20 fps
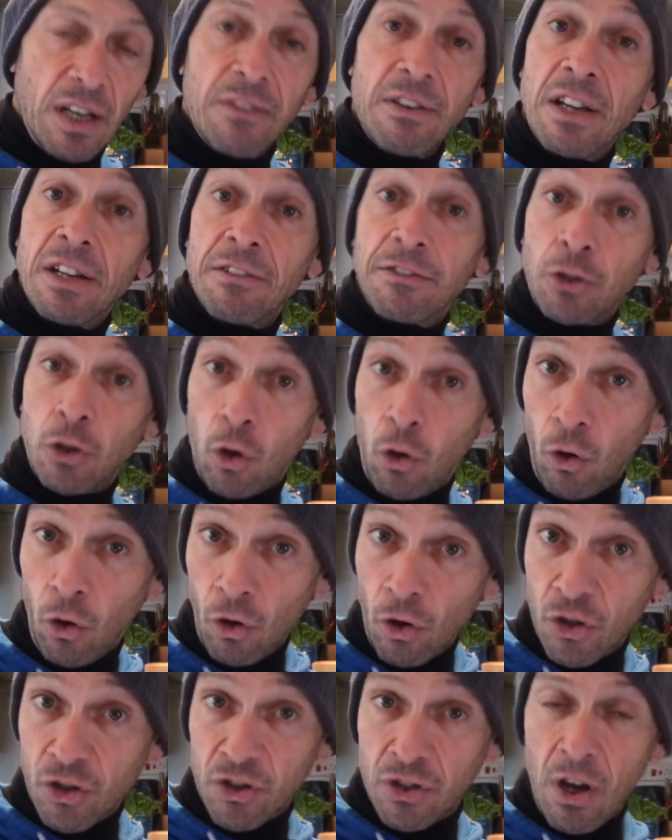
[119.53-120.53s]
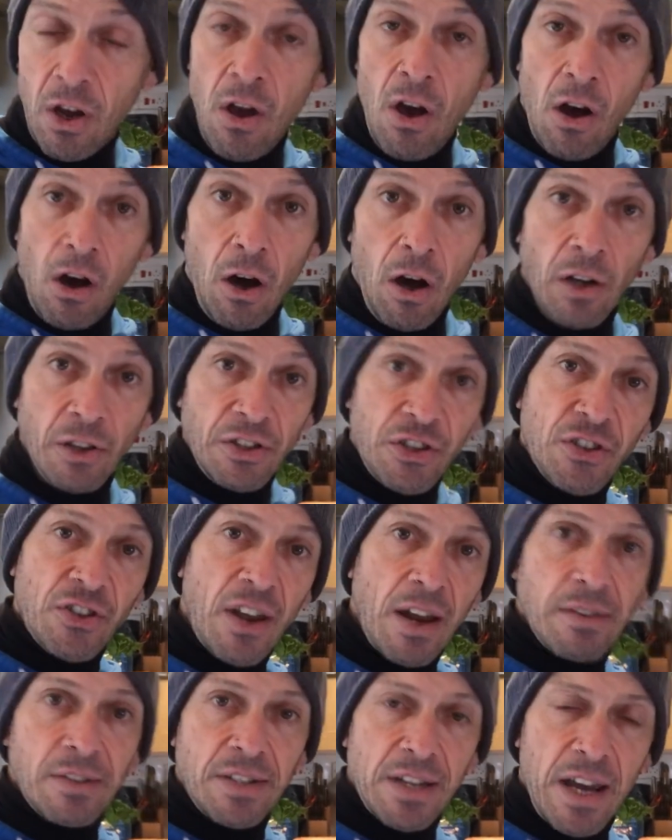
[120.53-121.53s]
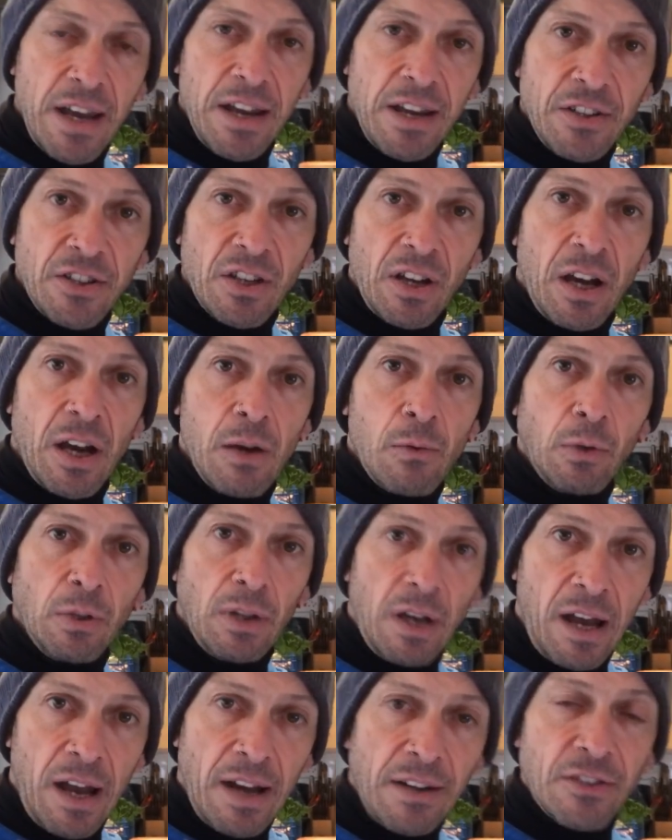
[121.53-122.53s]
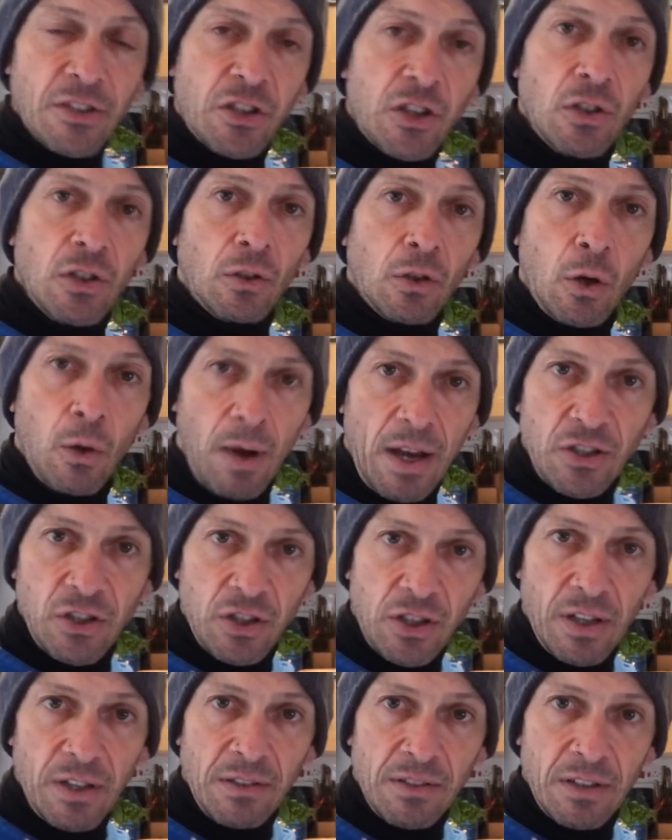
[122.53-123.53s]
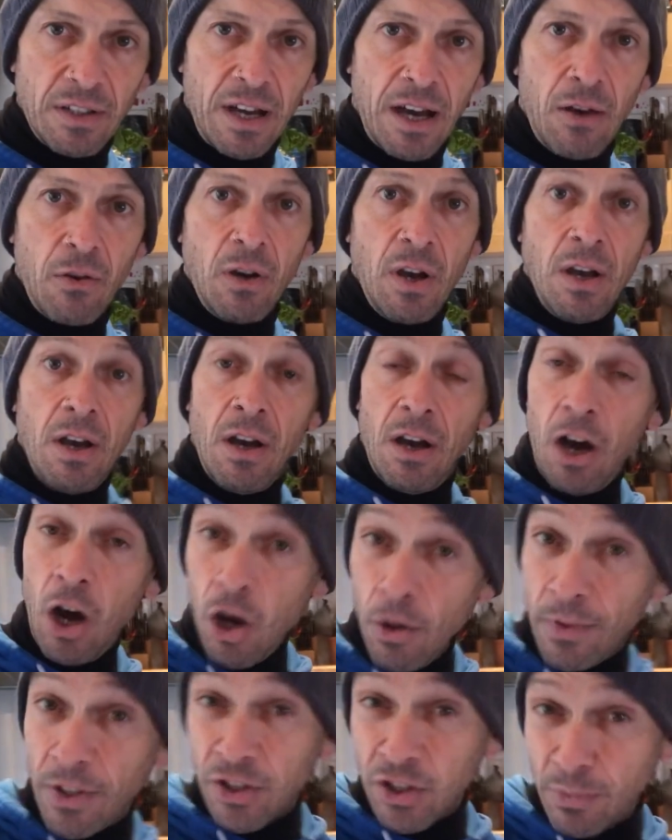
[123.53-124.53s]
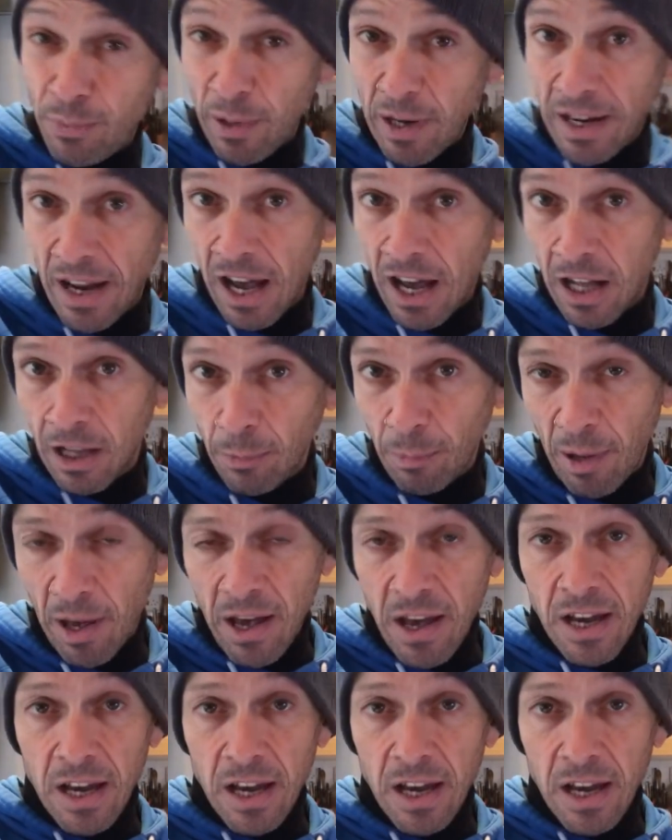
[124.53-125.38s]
And then, of course, on said days, I will answer question. Now, I hope this has been a help.